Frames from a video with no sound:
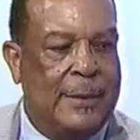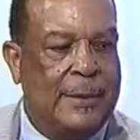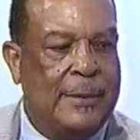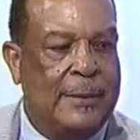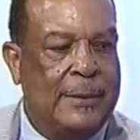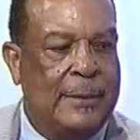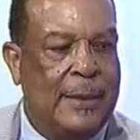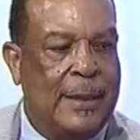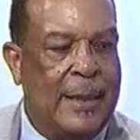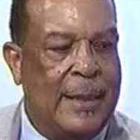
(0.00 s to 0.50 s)
that
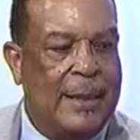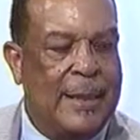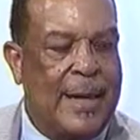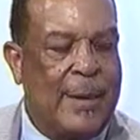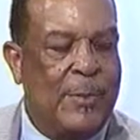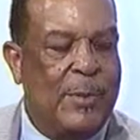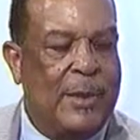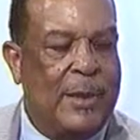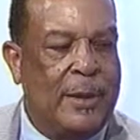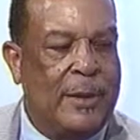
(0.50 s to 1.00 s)
is,
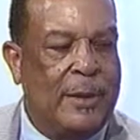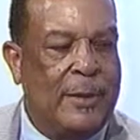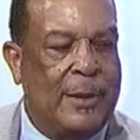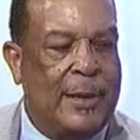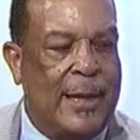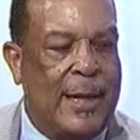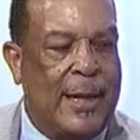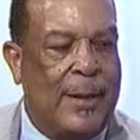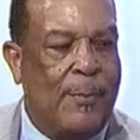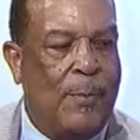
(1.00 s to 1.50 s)
at that
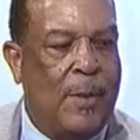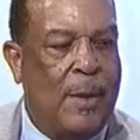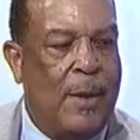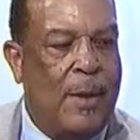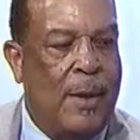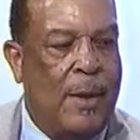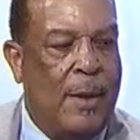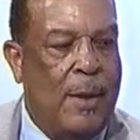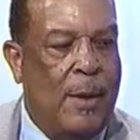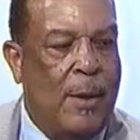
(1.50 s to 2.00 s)
particular time,
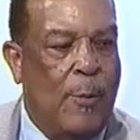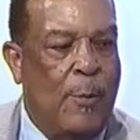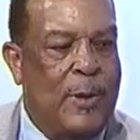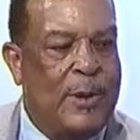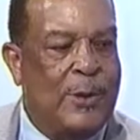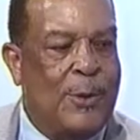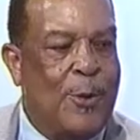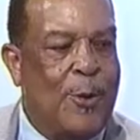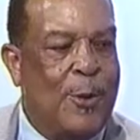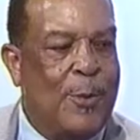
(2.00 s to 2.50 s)

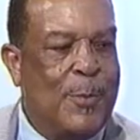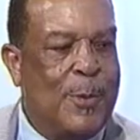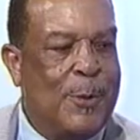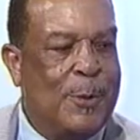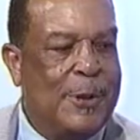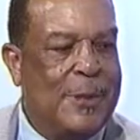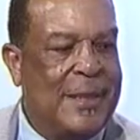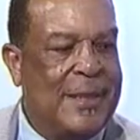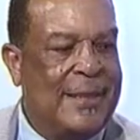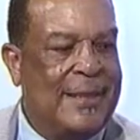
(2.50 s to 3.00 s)
we scored
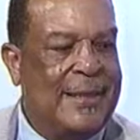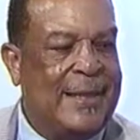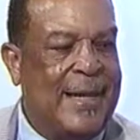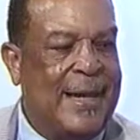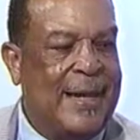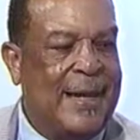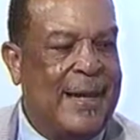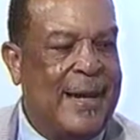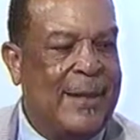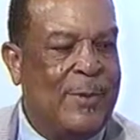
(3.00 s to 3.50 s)
more
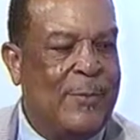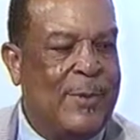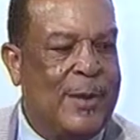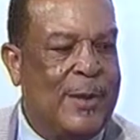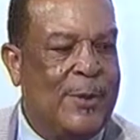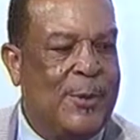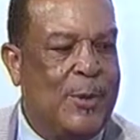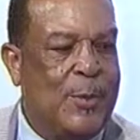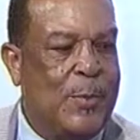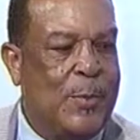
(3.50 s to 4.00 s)
touchdowns.
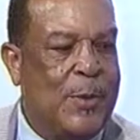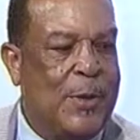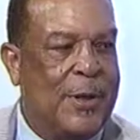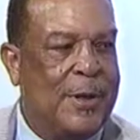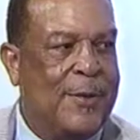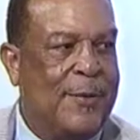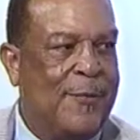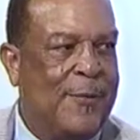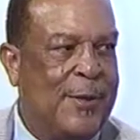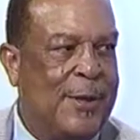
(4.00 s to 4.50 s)
That's when the
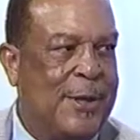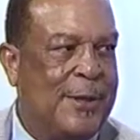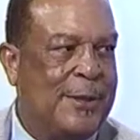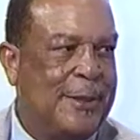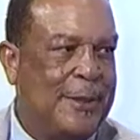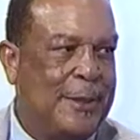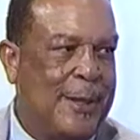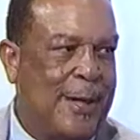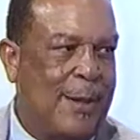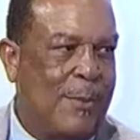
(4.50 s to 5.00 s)
2-point
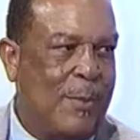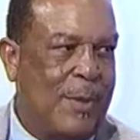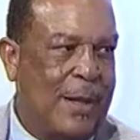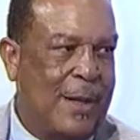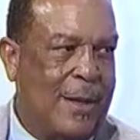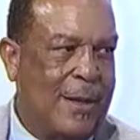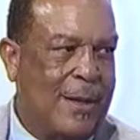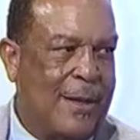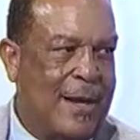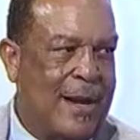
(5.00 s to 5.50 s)
conversion
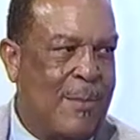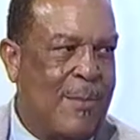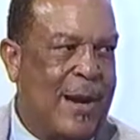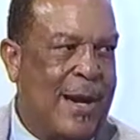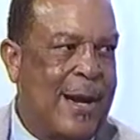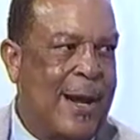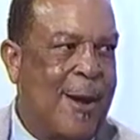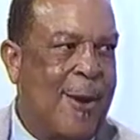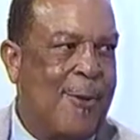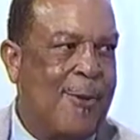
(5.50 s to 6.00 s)
came in.
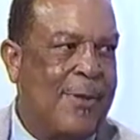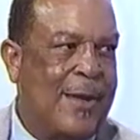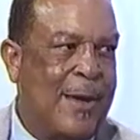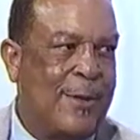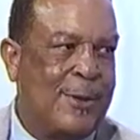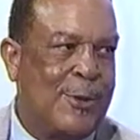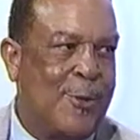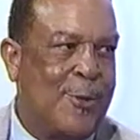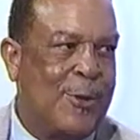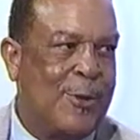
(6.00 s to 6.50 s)

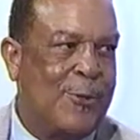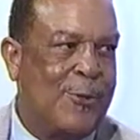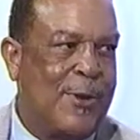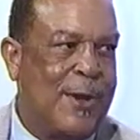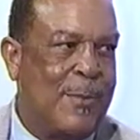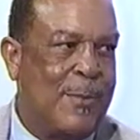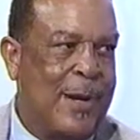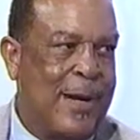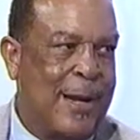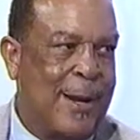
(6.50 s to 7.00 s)
They
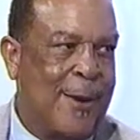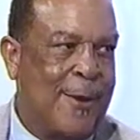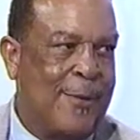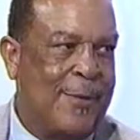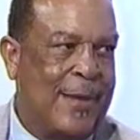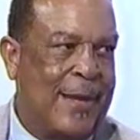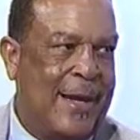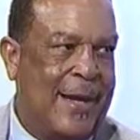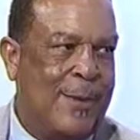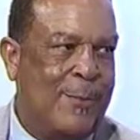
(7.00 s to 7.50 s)
scored 3 and made
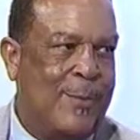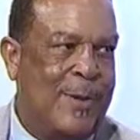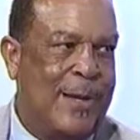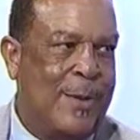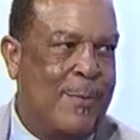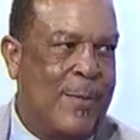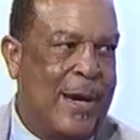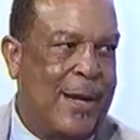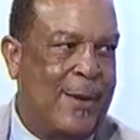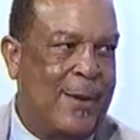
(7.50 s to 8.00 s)
all theirs.
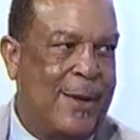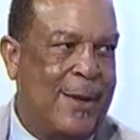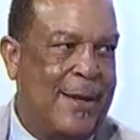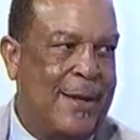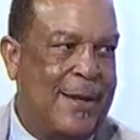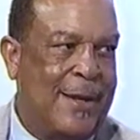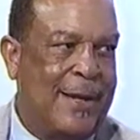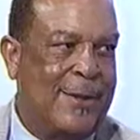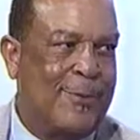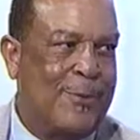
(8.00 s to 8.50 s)
We didn't make
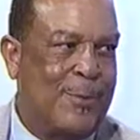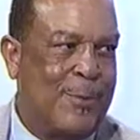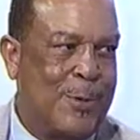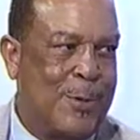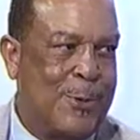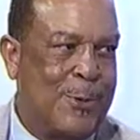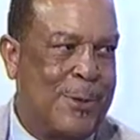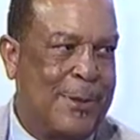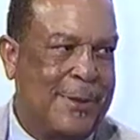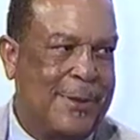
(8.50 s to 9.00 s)
extra
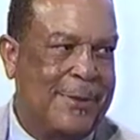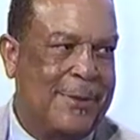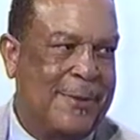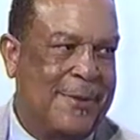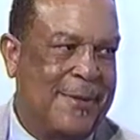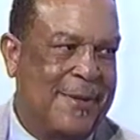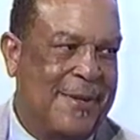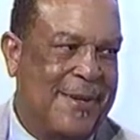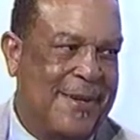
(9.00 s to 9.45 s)
points.